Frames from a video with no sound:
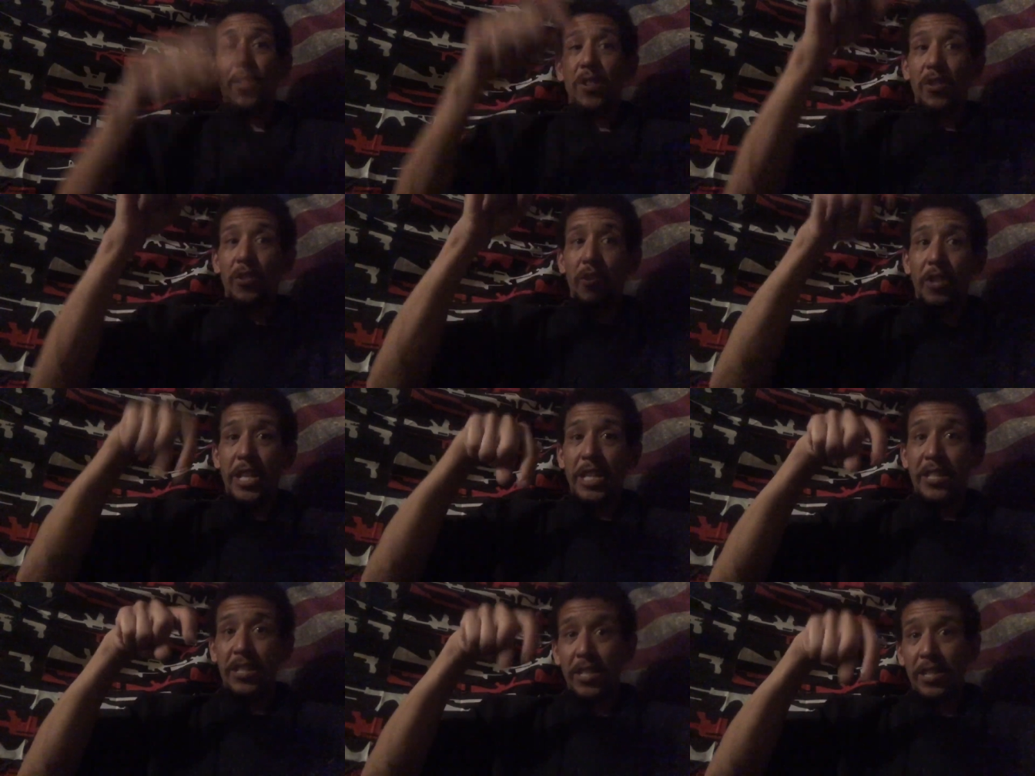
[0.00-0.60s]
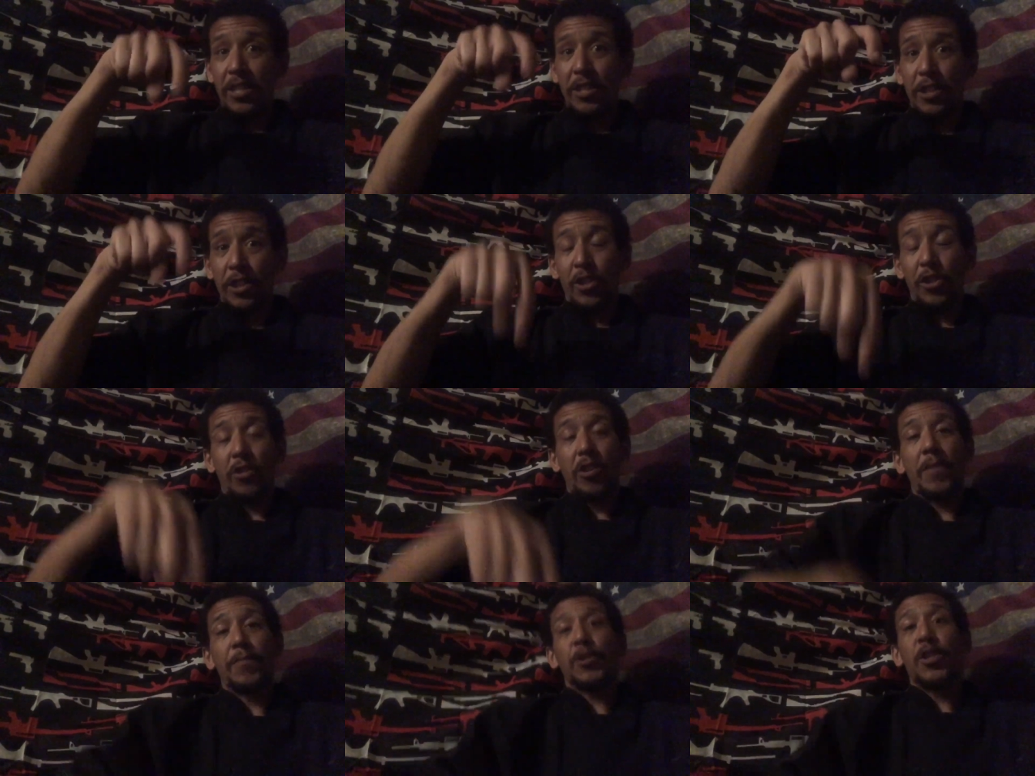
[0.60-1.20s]
Link's in the
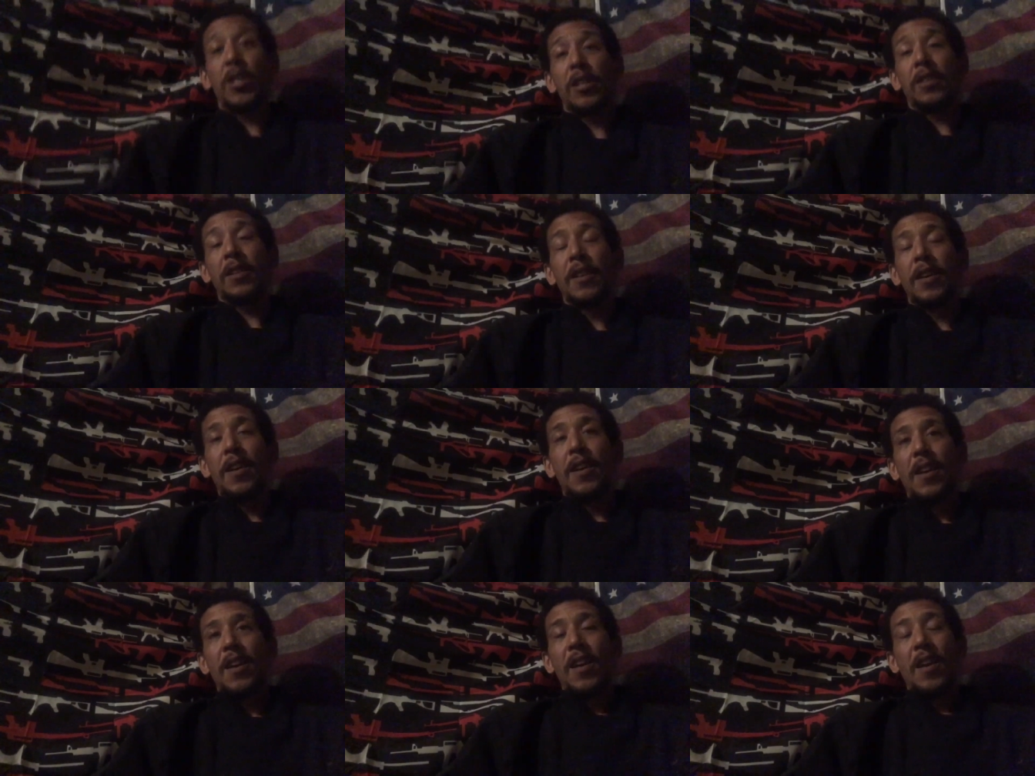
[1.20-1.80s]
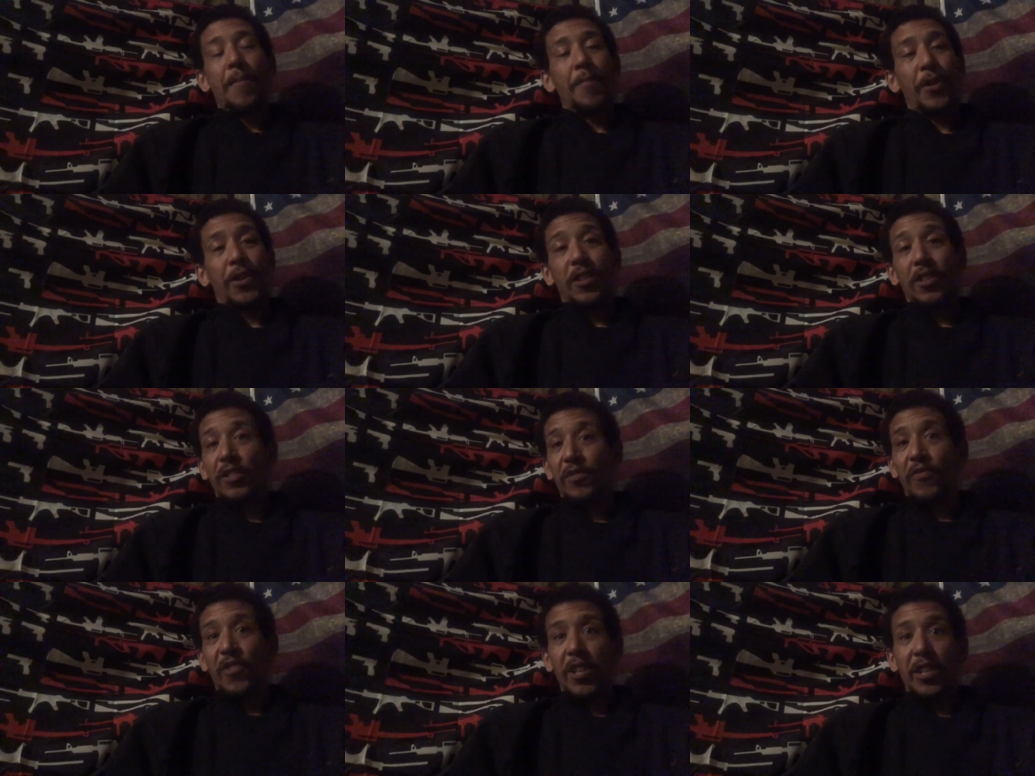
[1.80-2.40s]
description, but
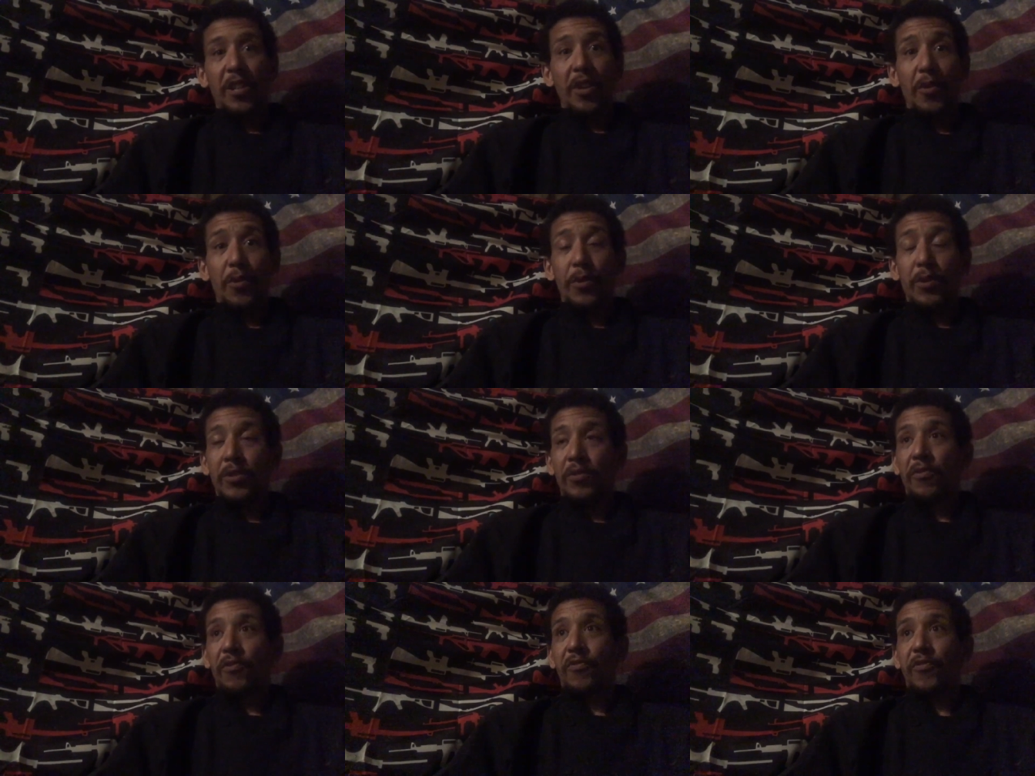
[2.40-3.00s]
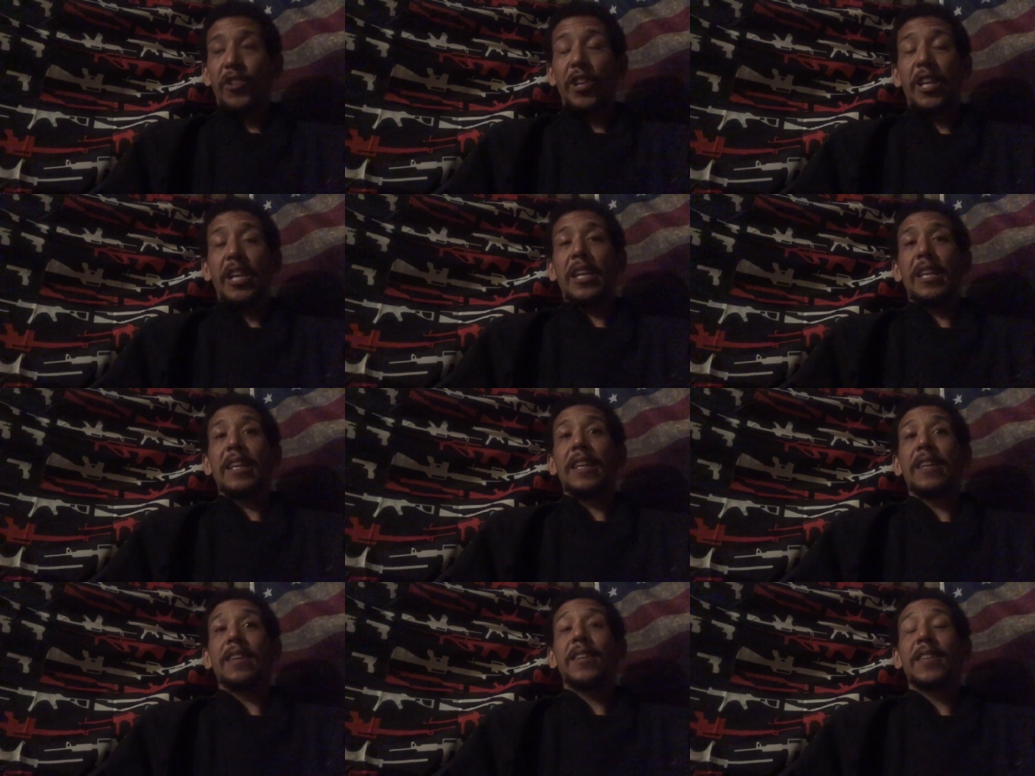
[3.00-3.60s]
this video is
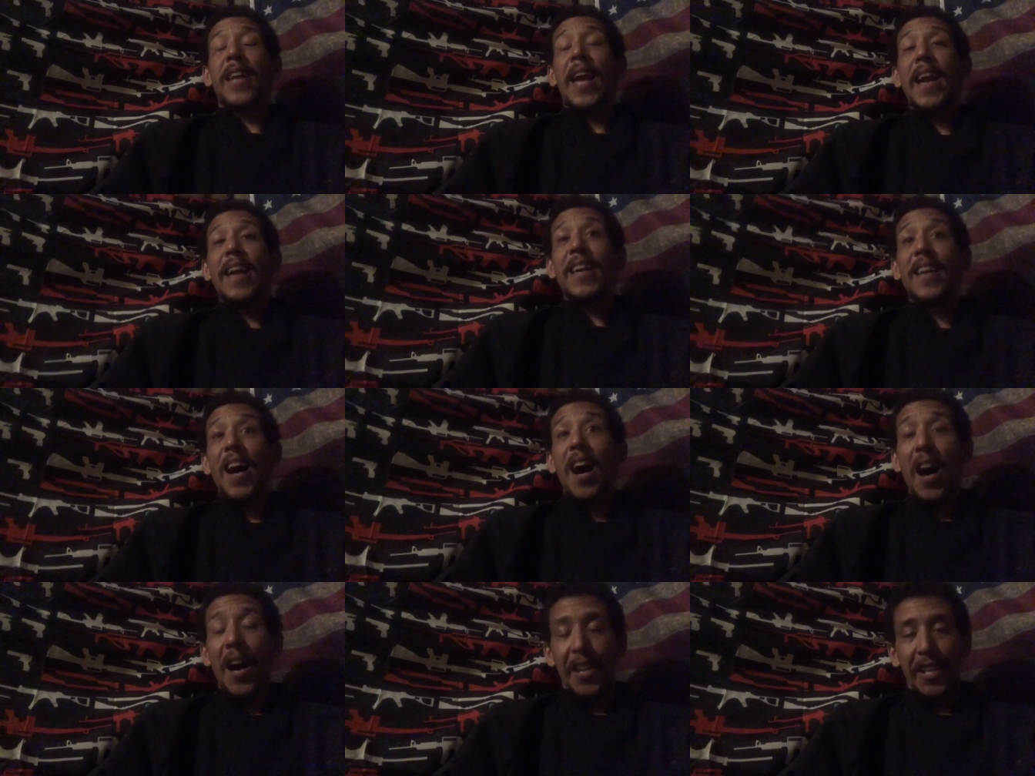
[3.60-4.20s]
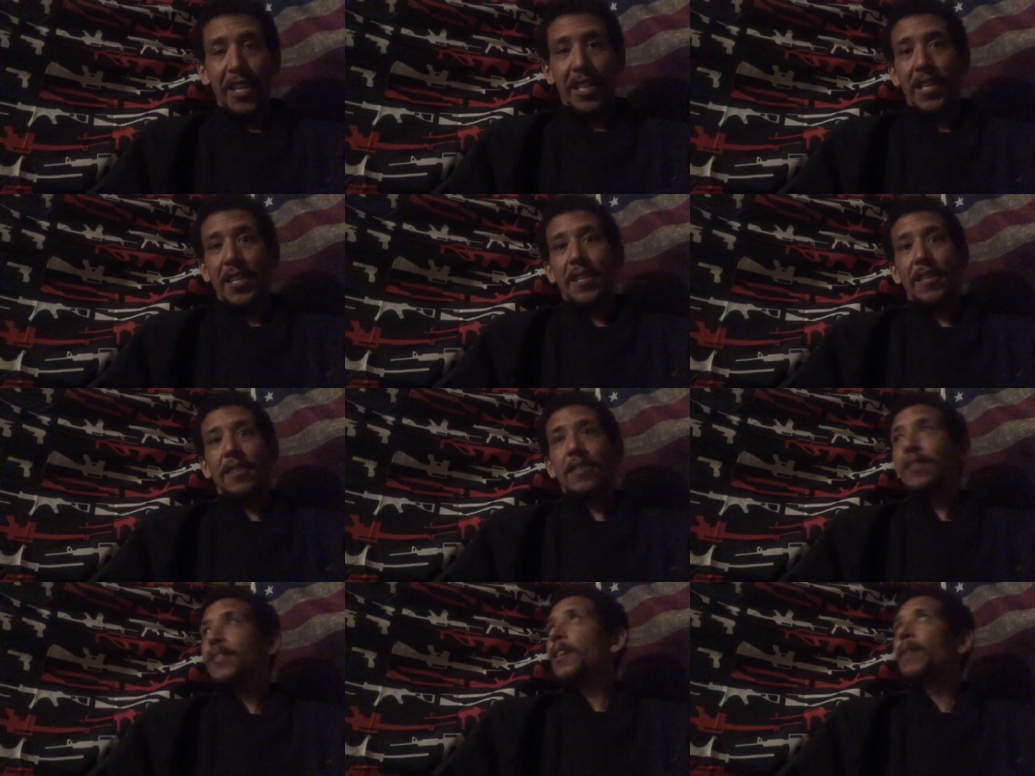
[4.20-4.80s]
friggin' chaotic.
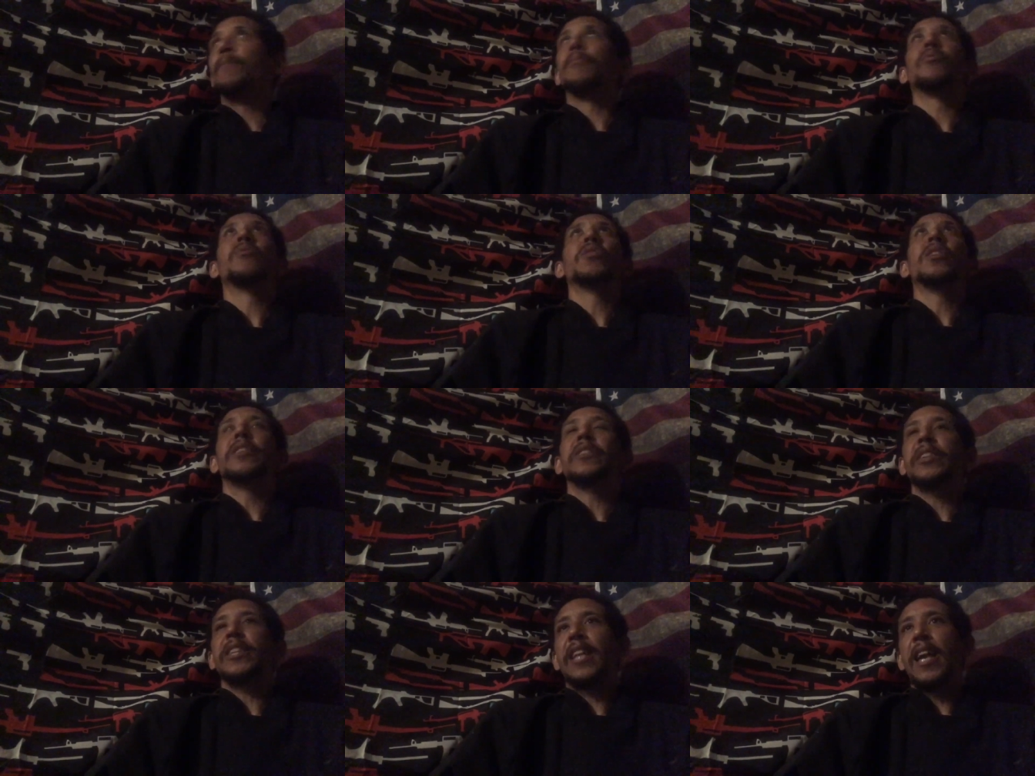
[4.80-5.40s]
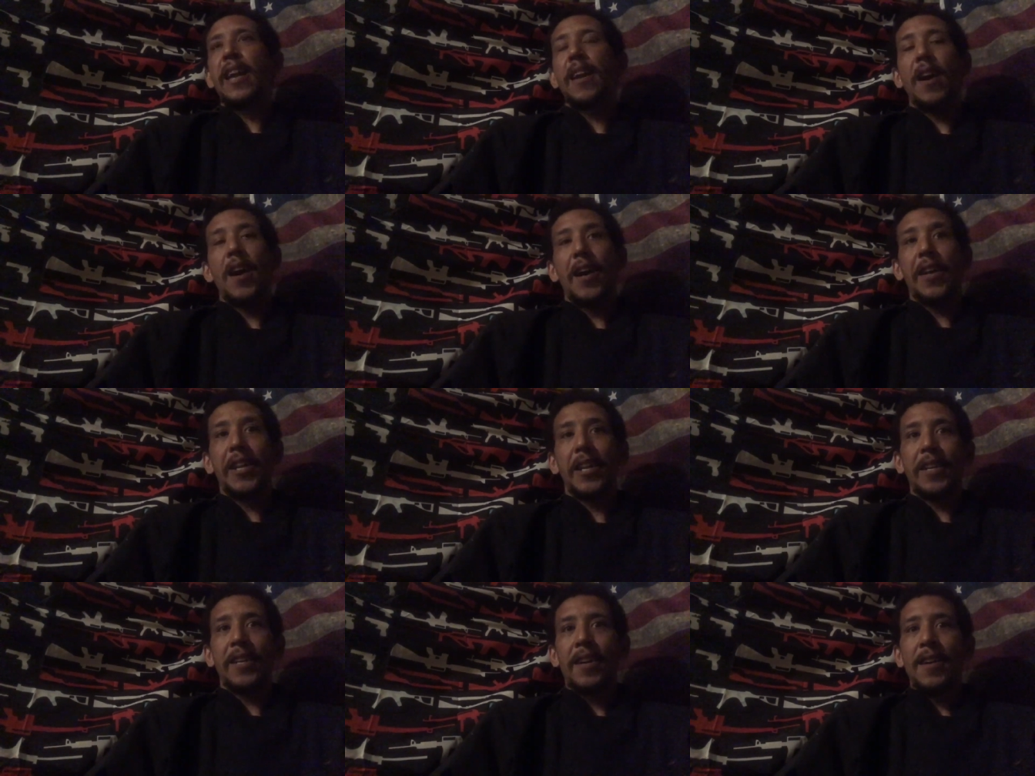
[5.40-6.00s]
Completely chaotic.